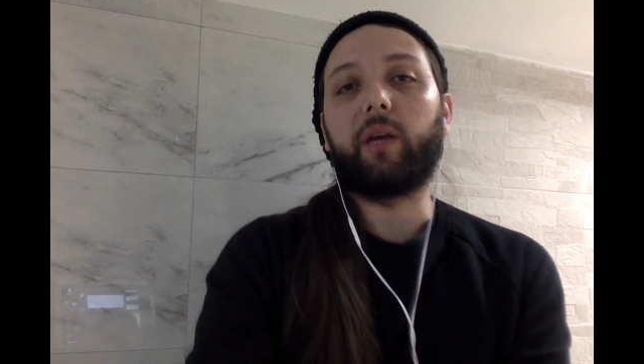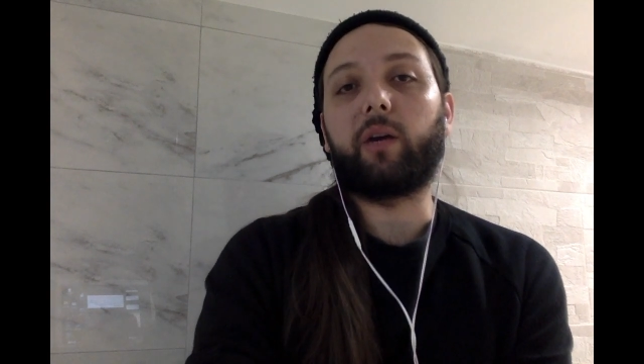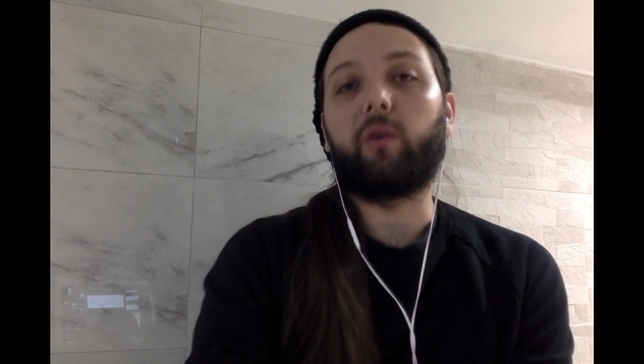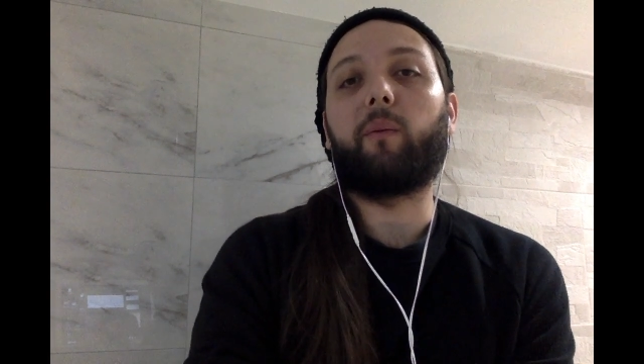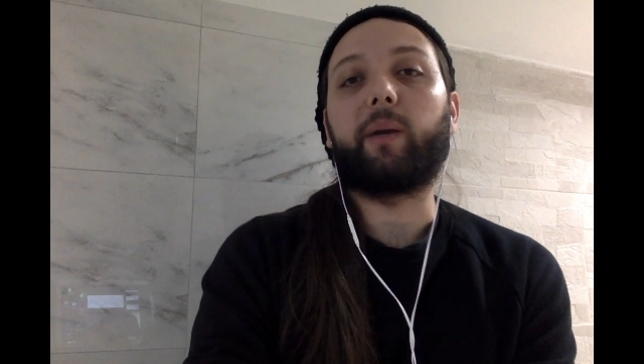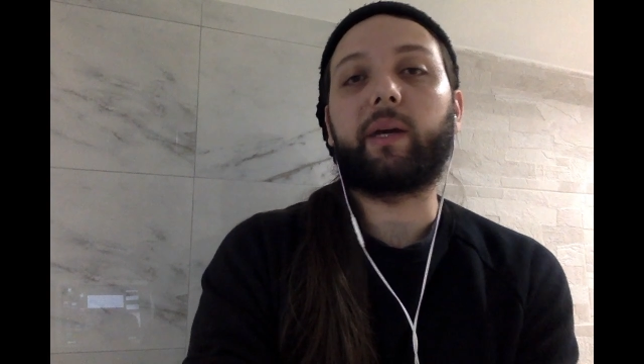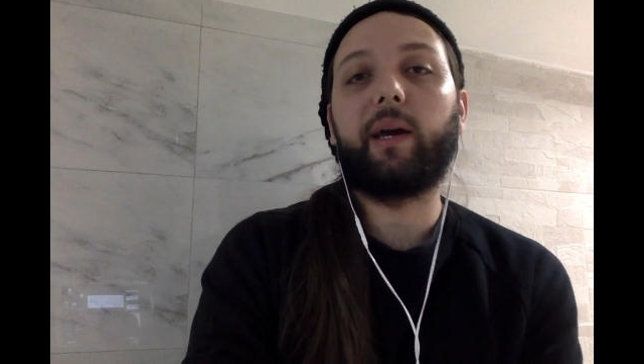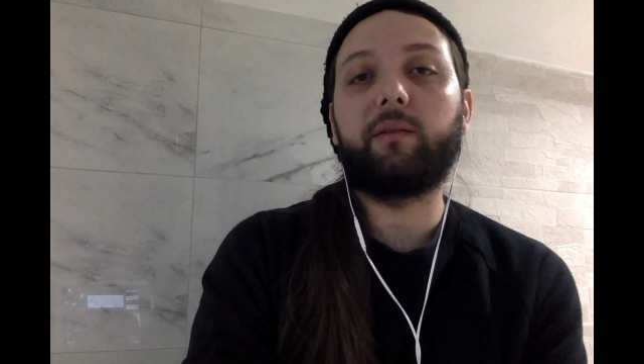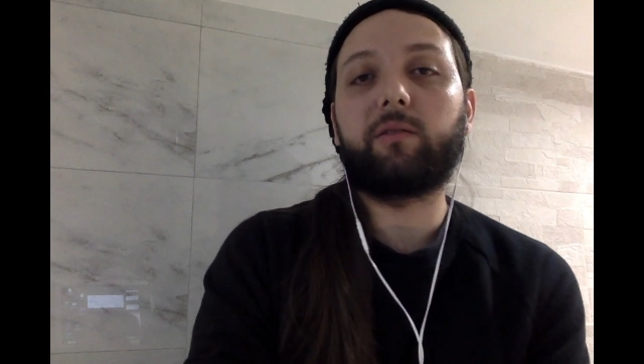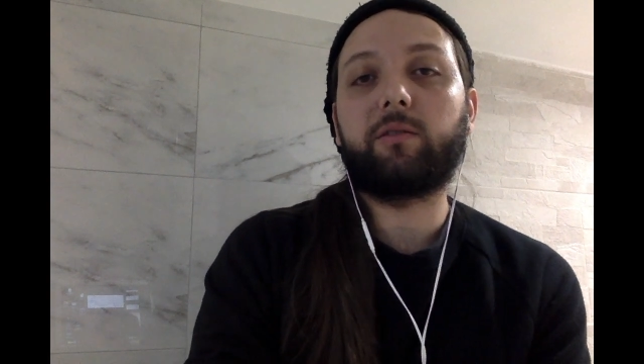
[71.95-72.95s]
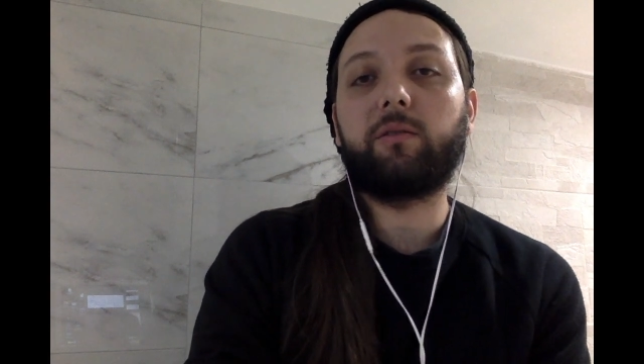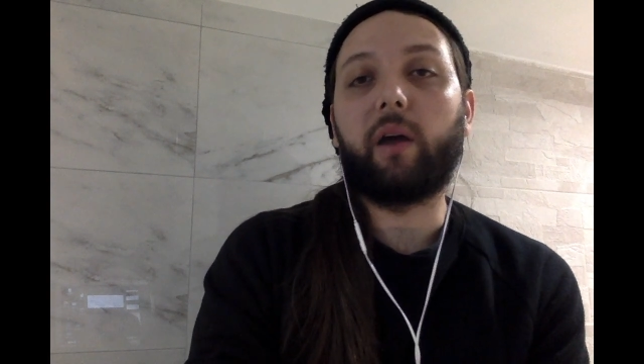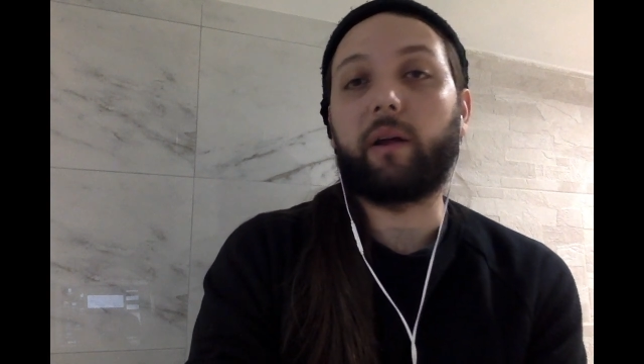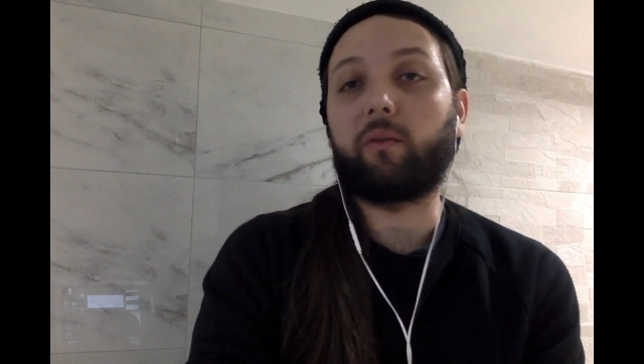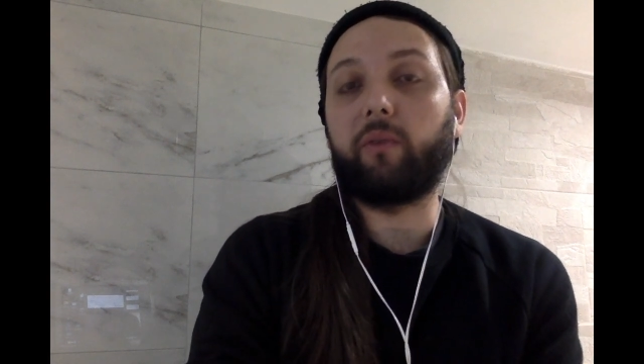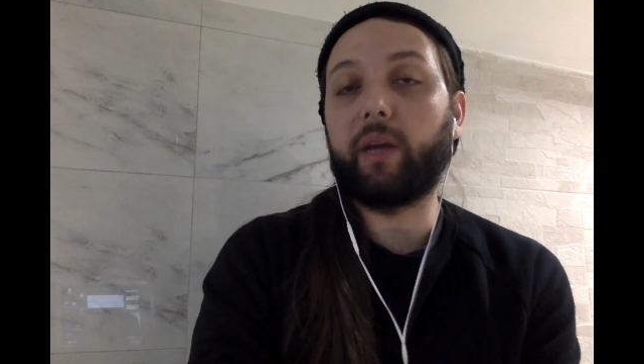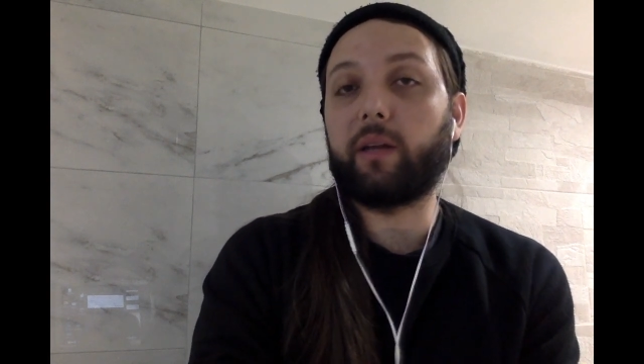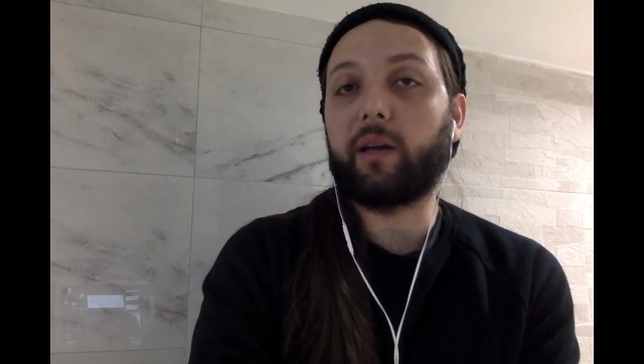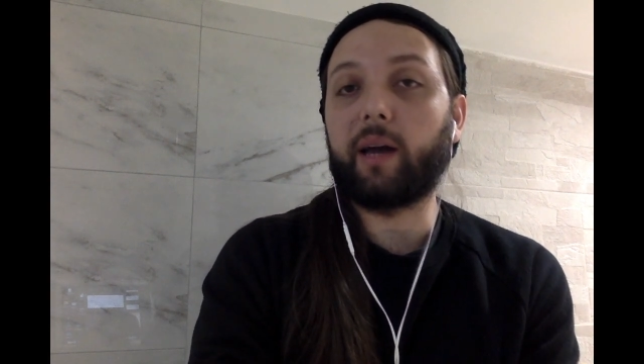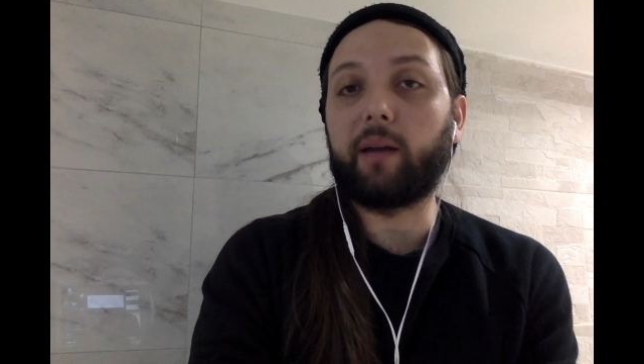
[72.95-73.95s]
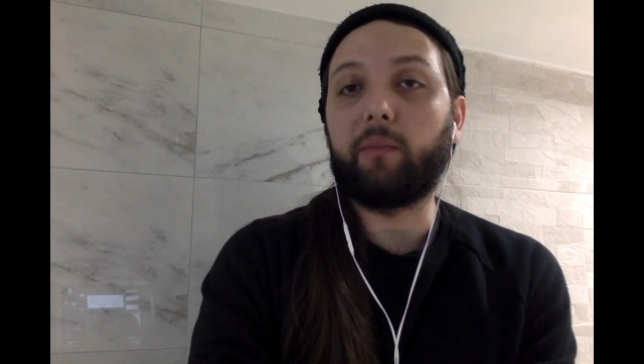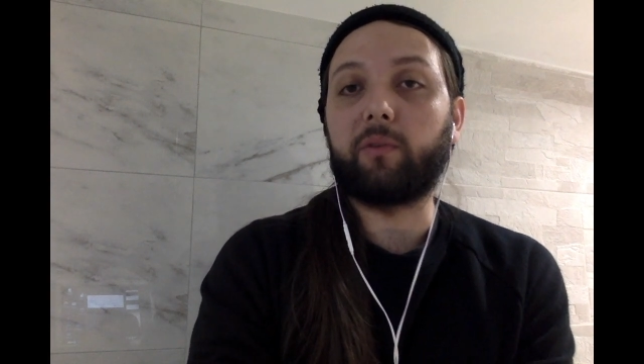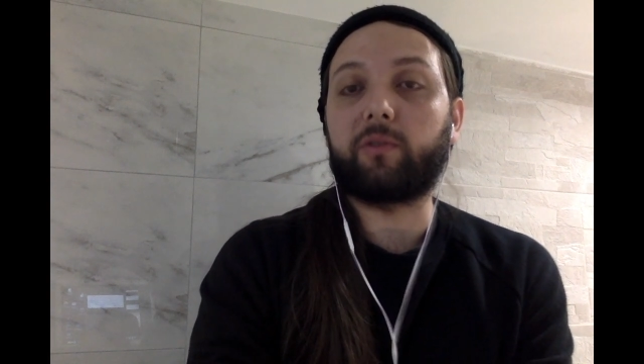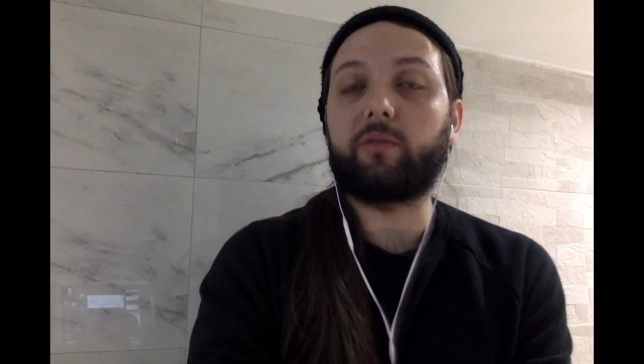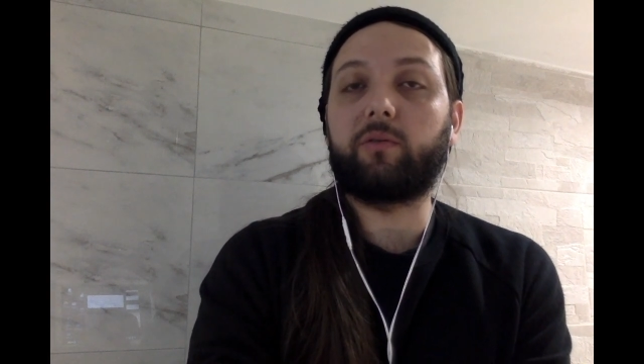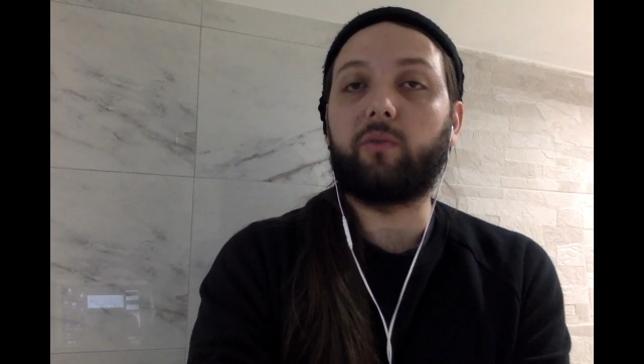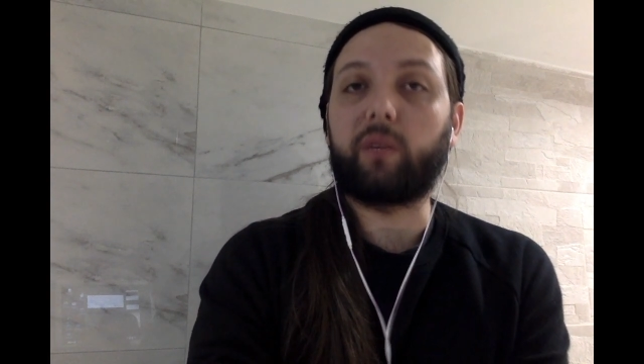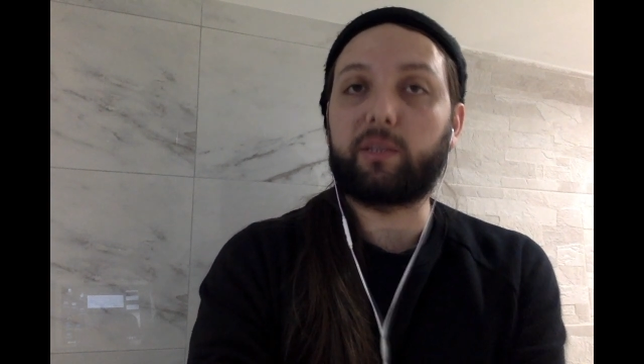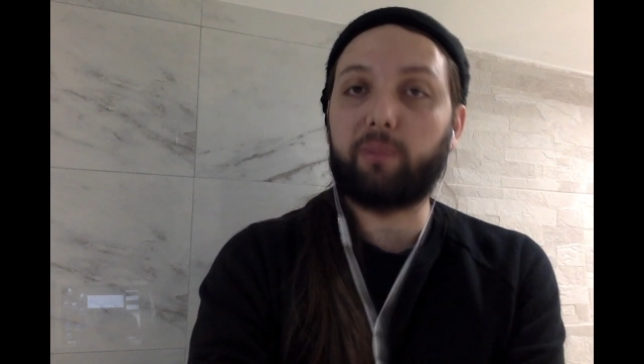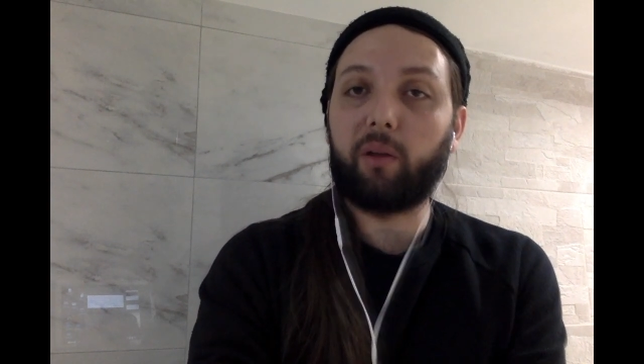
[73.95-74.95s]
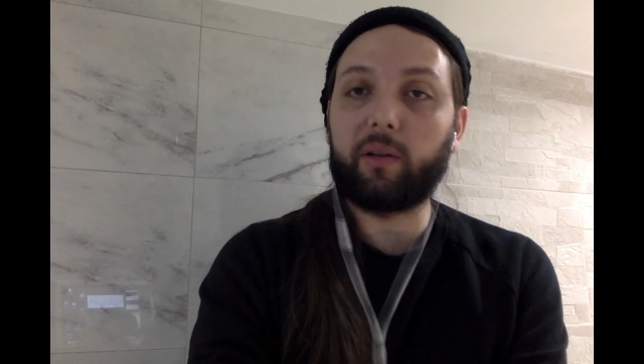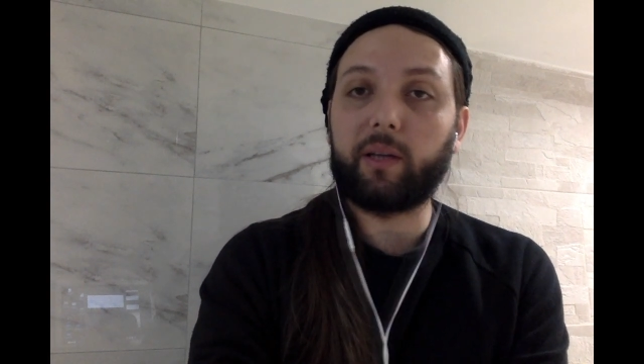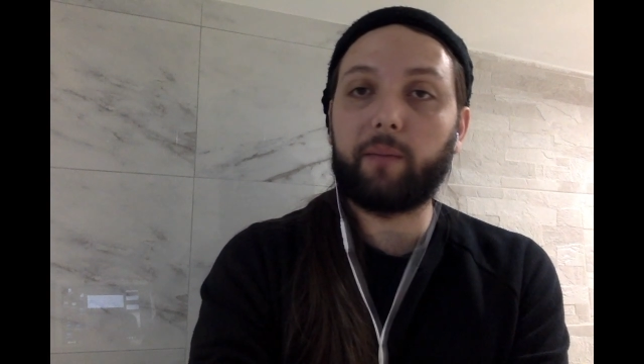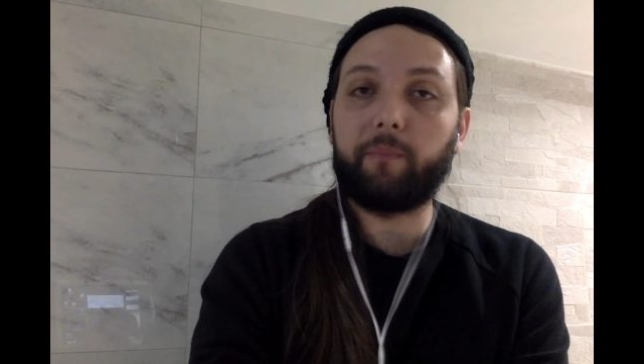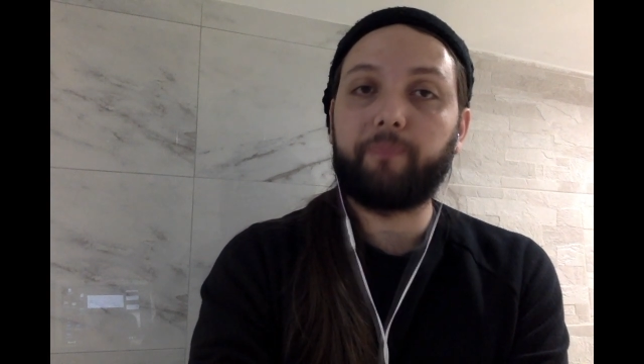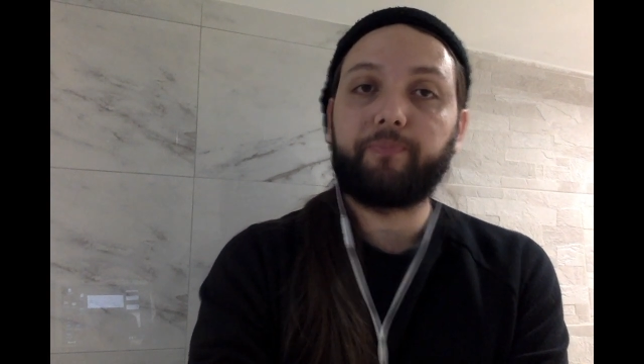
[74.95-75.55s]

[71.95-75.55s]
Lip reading: economic ends and creating animals to exploit them